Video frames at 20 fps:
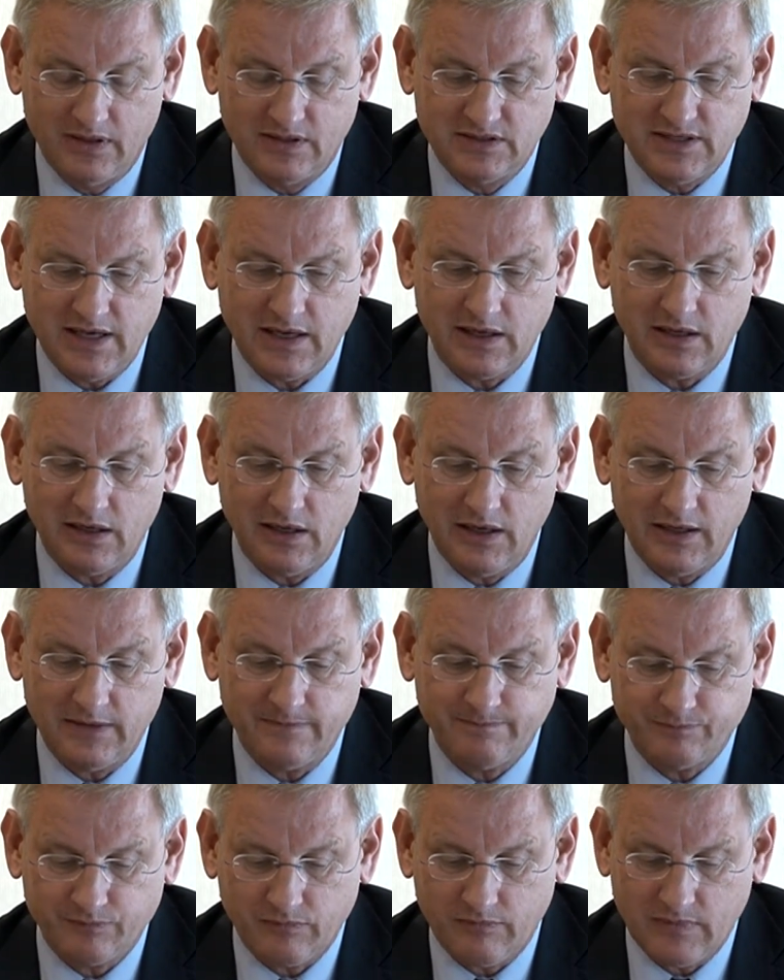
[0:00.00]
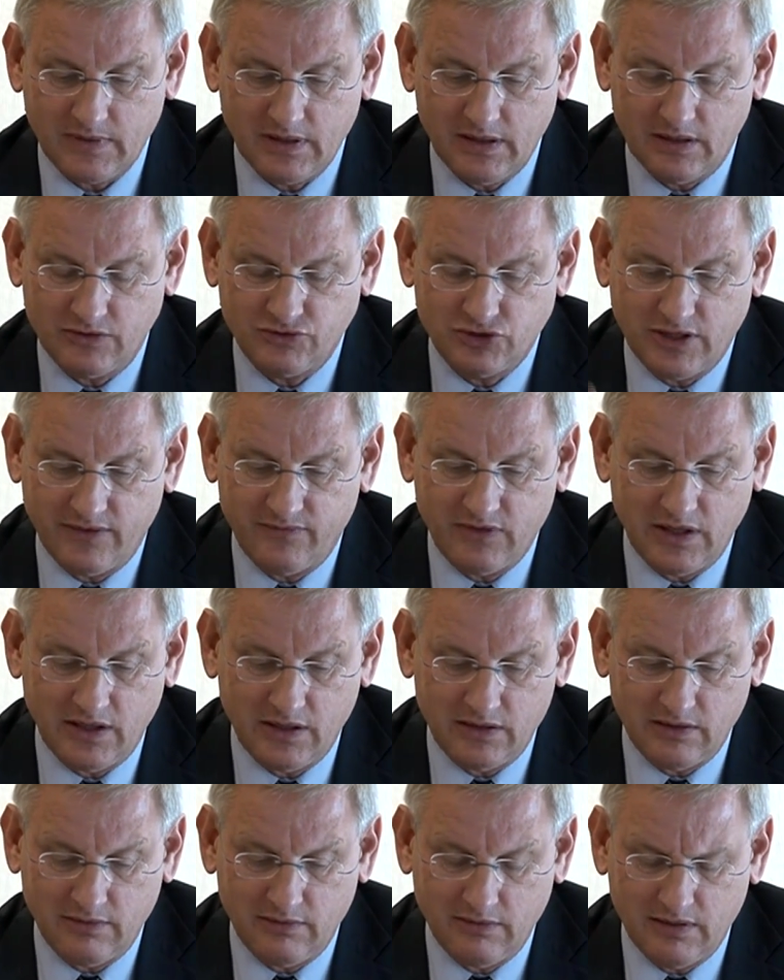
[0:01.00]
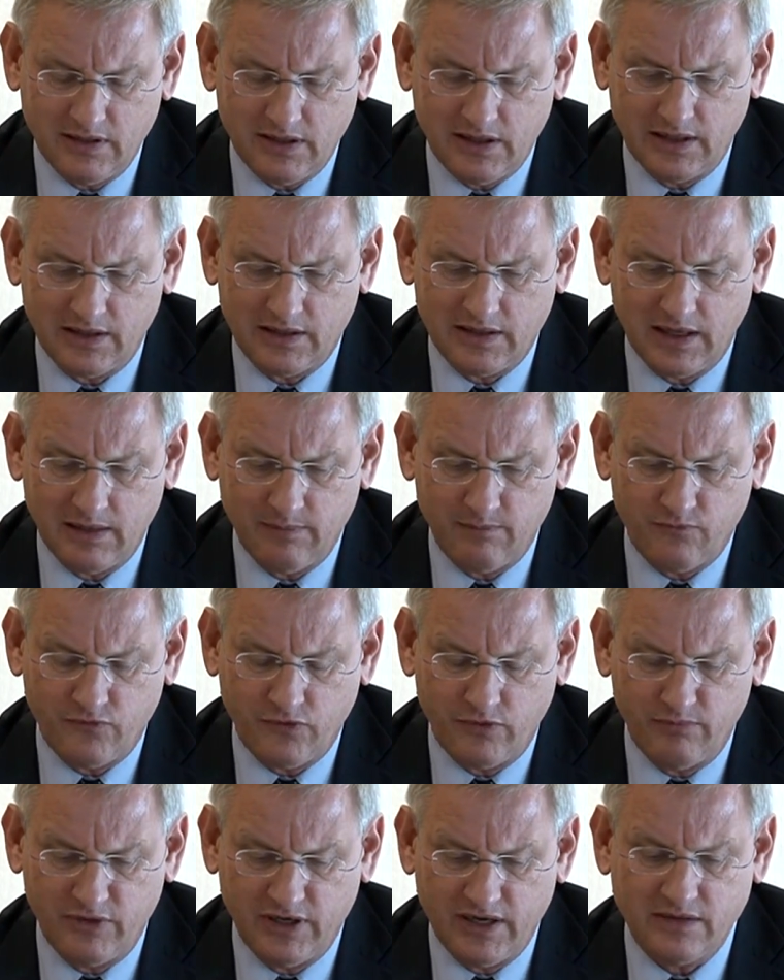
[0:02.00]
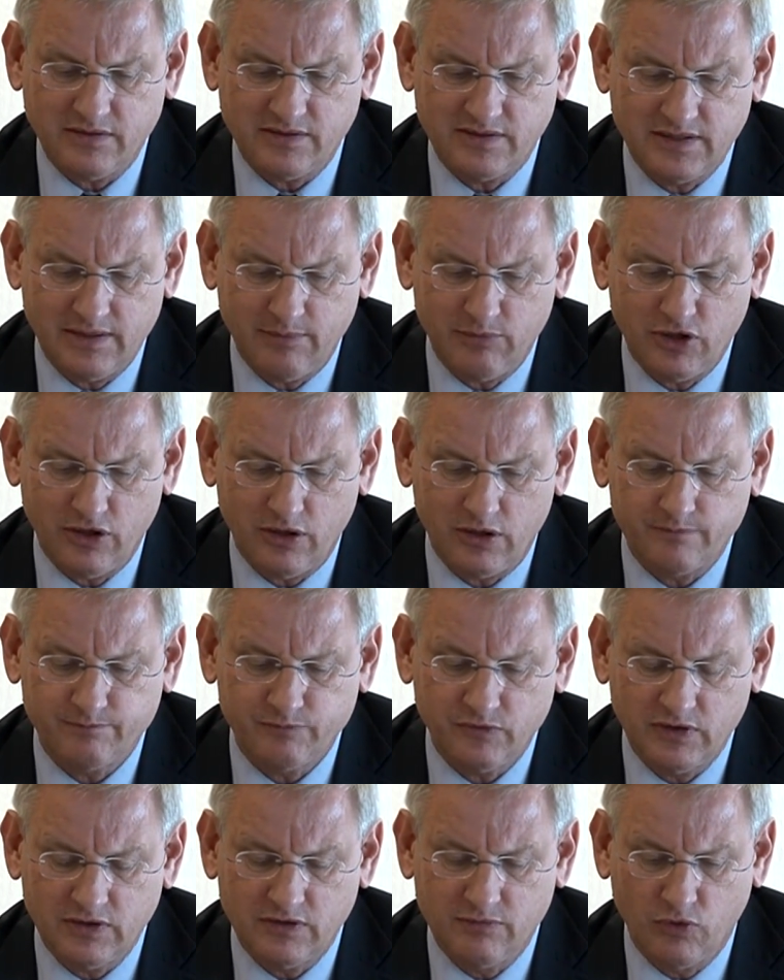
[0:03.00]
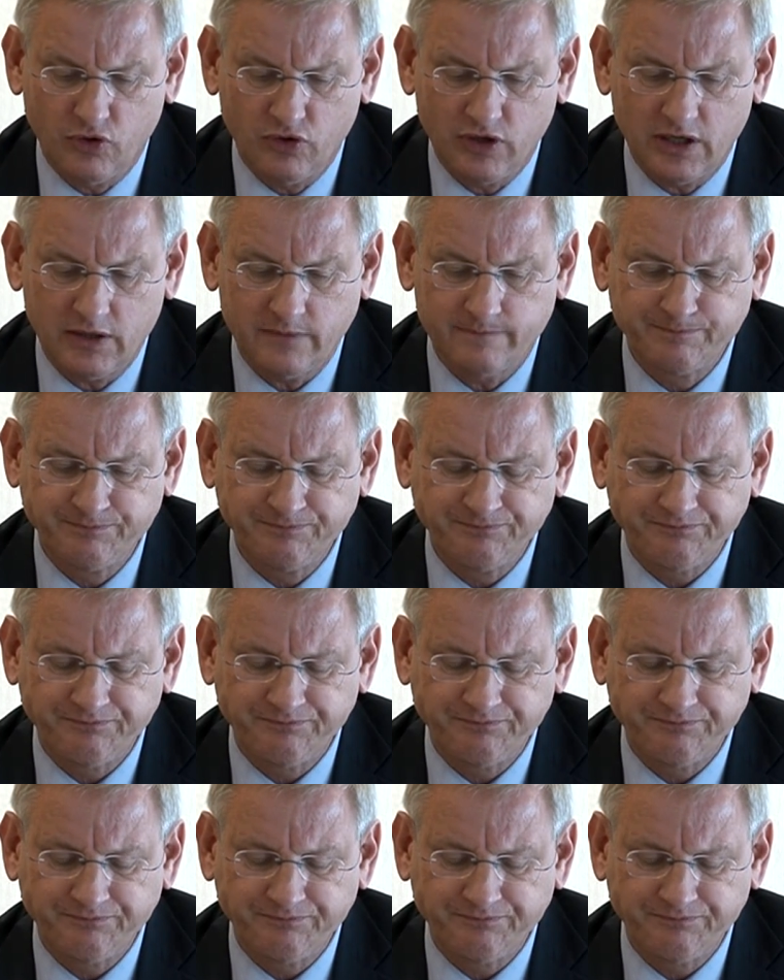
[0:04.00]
Secondly, and Xavier and I came from another seminar this morning